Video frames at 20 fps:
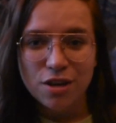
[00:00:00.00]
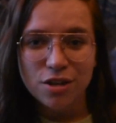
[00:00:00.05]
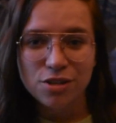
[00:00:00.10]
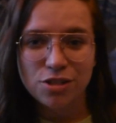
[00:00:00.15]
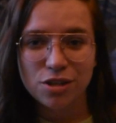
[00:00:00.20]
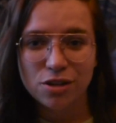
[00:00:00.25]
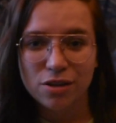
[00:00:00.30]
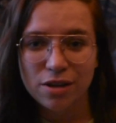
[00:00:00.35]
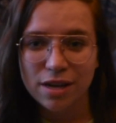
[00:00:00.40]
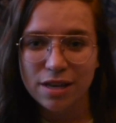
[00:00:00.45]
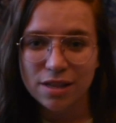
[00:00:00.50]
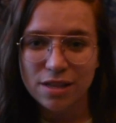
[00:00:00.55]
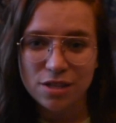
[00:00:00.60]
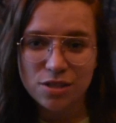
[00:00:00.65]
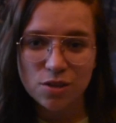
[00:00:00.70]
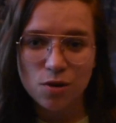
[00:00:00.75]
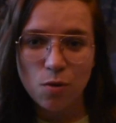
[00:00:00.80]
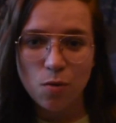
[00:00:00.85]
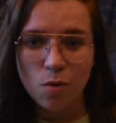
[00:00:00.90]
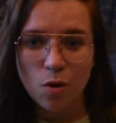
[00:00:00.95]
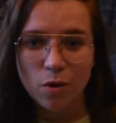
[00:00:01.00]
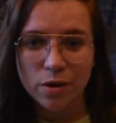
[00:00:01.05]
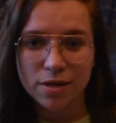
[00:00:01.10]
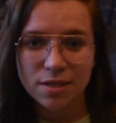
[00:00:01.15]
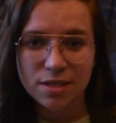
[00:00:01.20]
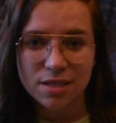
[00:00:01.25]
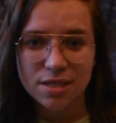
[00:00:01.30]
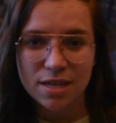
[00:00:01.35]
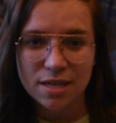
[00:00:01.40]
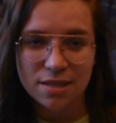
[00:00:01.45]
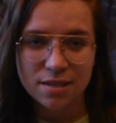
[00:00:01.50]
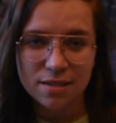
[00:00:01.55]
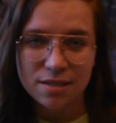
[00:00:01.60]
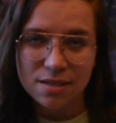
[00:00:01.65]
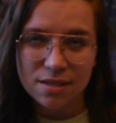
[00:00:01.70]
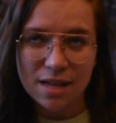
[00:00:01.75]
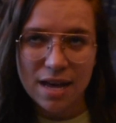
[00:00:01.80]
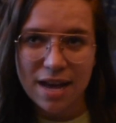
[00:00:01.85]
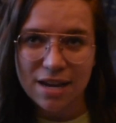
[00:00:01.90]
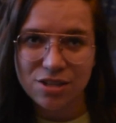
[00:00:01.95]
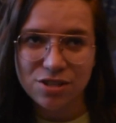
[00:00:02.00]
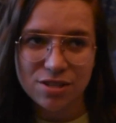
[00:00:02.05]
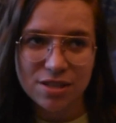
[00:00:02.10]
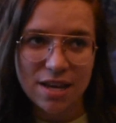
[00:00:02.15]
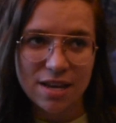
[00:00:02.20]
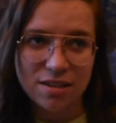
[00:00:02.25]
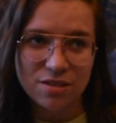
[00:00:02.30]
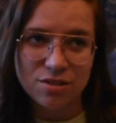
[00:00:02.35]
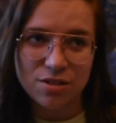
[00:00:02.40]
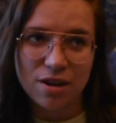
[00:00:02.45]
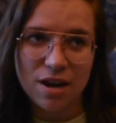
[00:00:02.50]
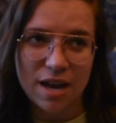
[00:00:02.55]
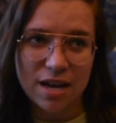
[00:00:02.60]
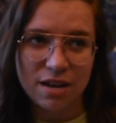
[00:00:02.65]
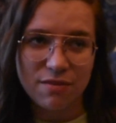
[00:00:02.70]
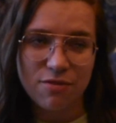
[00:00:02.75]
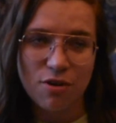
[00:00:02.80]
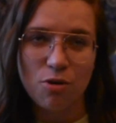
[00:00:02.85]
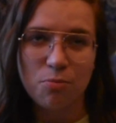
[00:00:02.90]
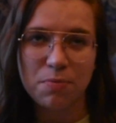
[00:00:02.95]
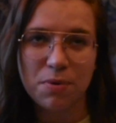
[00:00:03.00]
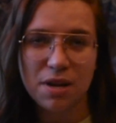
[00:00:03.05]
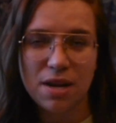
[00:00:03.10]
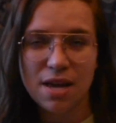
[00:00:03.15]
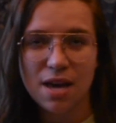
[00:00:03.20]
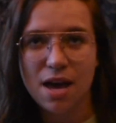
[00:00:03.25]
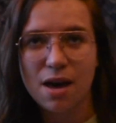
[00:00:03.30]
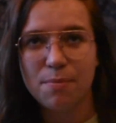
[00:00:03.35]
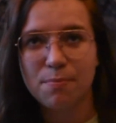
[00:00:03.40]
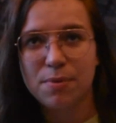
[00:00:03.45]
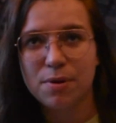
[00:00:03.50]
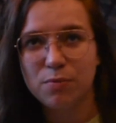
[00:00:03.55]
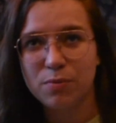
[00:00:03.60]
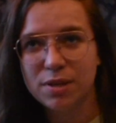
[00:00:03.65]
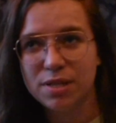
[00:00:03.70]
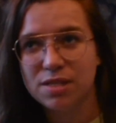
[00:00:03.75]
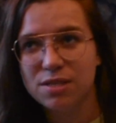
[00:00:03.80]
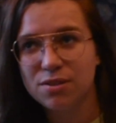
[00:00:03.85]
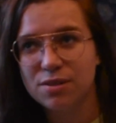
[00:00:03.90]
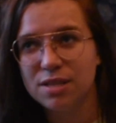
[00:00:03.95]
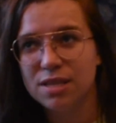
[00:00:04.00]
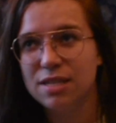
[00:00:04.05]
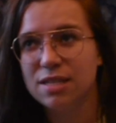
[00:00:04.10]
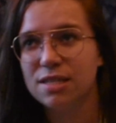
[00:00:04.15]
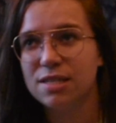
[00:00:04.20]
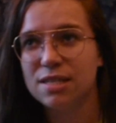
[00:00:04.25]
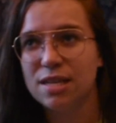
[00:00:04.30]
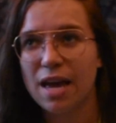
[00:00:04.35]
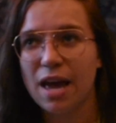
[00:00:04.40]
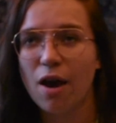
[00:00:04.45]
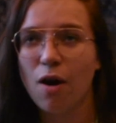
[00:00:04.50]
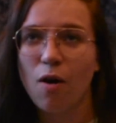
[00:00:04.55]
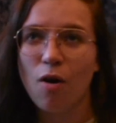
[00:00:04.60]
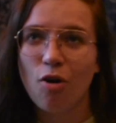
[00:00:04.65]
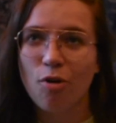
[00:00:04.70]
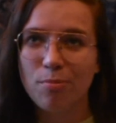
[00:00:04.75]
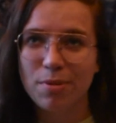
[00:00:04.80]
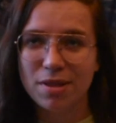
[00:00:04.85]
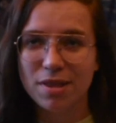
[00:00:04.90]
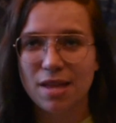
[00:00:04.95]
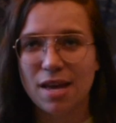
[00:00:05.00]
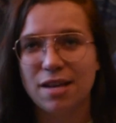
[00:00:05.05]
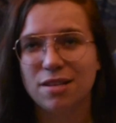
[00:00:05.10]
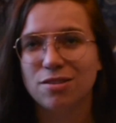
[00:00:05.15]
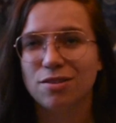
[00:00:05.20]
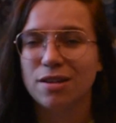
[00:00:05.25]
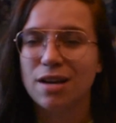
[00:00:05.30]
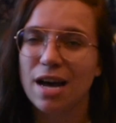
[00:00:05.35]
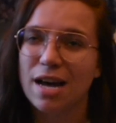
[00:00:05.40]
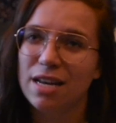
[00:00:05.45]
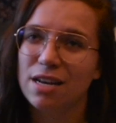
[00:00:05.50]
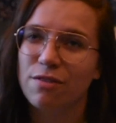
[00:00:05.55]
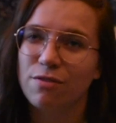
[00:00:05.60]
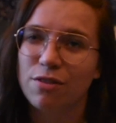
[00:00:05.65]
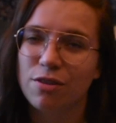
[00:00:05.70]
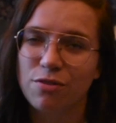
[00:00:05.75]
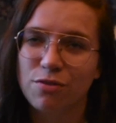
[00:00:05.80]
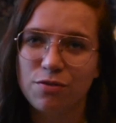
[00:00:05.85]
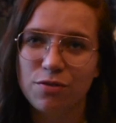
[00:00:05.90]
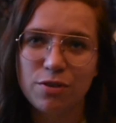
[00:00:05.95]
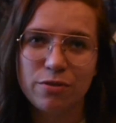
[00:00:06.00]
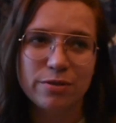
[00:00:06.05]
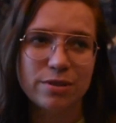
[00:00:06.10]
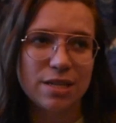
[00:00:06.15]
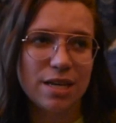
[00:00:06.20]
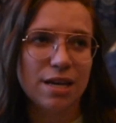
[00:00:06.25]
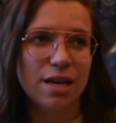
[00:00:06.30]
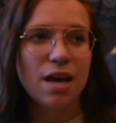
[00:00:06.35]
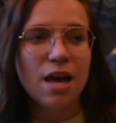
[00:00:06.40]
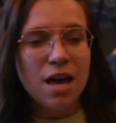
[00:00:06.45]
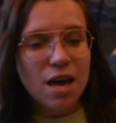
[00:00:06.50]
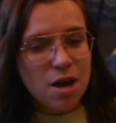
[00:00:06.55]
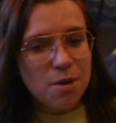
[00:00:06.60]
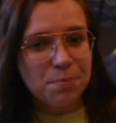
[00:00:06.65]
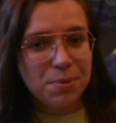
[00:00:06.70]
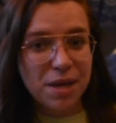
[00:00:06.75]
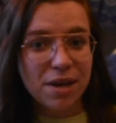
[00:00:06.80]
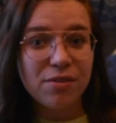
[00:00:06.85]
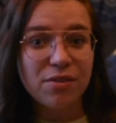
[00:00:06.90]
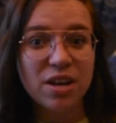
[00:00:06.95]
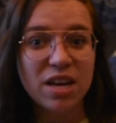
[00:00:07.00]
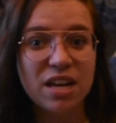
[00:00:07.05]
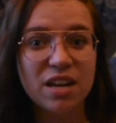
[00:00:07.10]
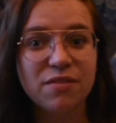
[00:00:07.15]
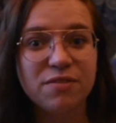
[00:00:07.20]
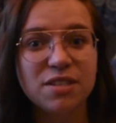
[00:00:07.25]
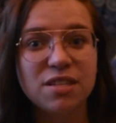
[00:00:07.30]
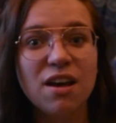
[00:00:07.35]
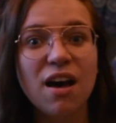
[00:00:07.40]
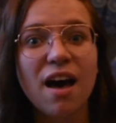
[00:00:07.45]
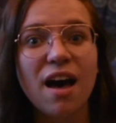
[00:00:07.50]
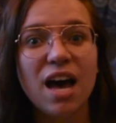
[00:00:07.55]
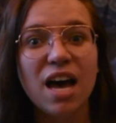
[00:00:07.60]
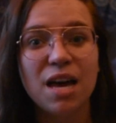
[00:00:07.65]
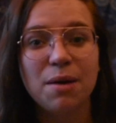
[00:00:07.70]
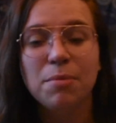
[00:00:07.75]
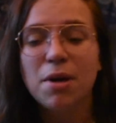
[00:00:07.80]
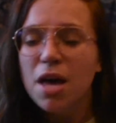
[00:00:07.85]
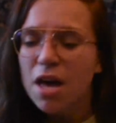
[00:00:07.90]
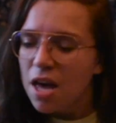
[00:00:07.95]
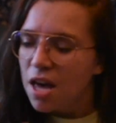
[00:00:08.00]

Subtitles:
during this quarantine / things are kind of opening up but we still need to stay at home but things are kind of confusing period of time,